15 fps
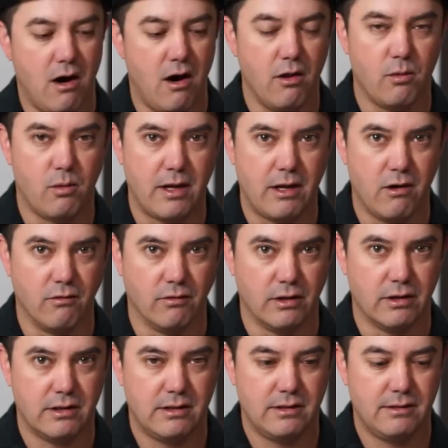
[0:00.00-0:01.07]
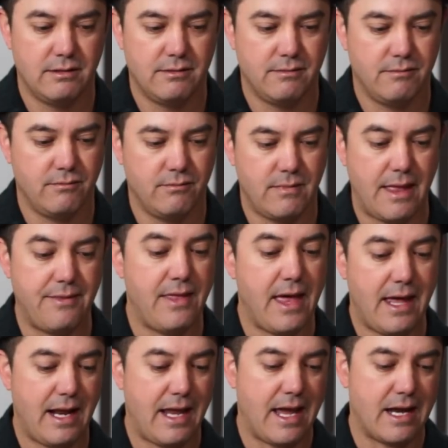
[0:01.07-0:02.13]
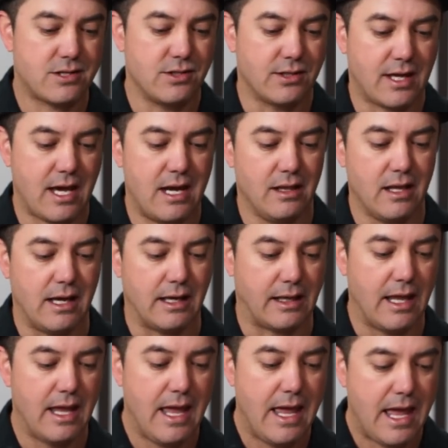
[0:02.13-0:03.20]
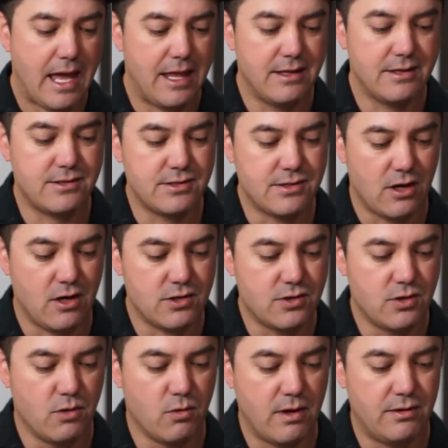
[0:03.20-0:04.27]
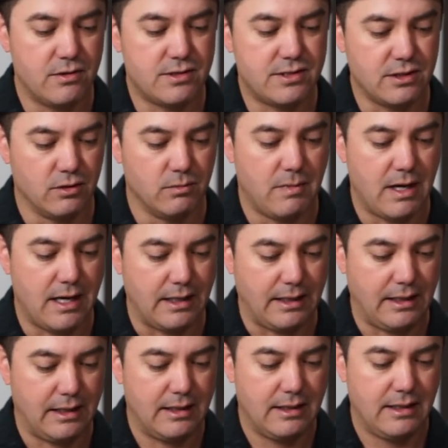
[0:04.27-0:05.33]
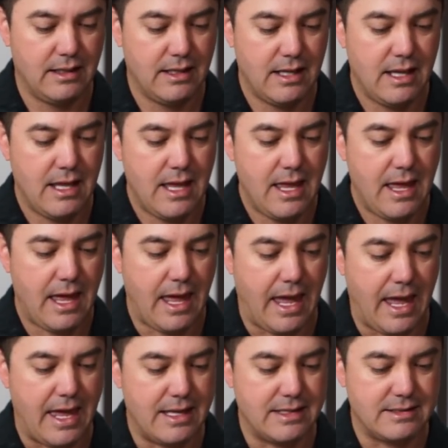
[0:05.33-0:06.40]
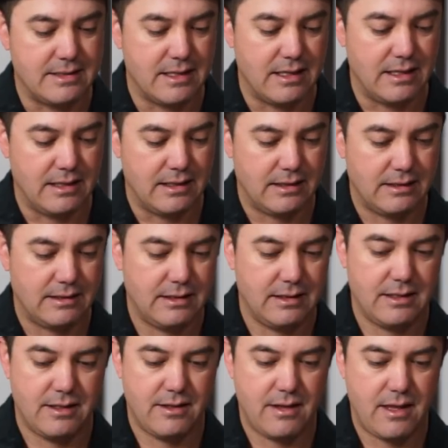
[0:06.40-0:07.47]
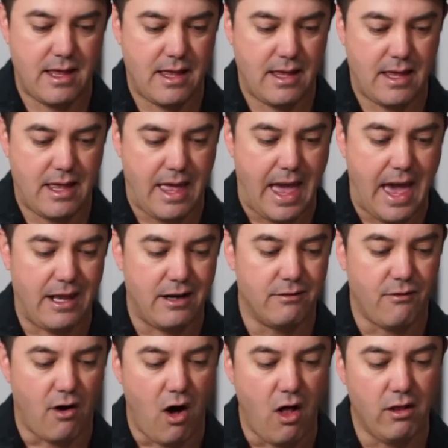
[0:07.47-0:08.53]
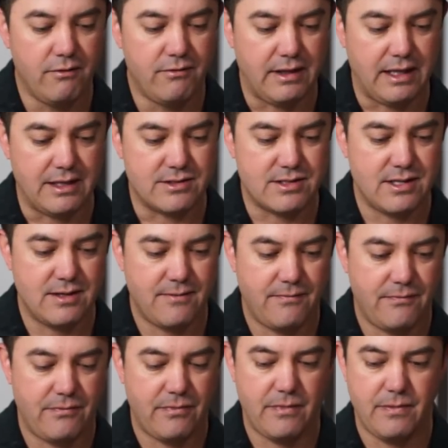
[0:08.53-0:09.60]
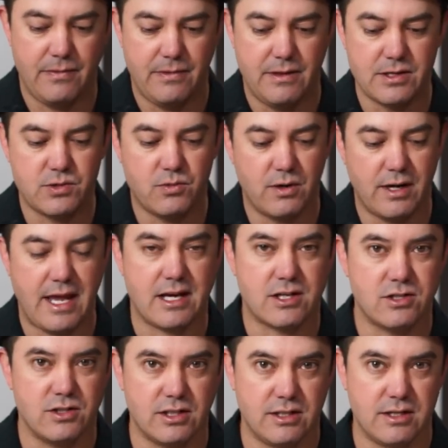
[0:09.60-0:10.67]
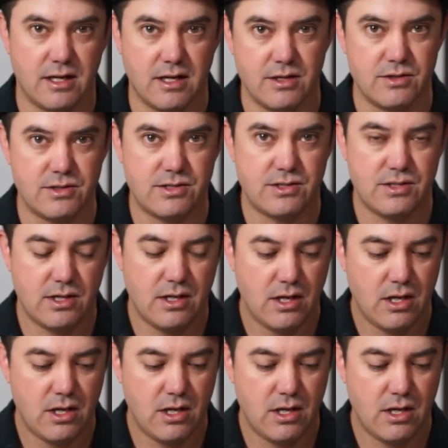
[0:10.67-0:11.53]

all the way over. And that I actually kind of like. And this is also a weather sealed body. And uh, out of all of these, this one actually does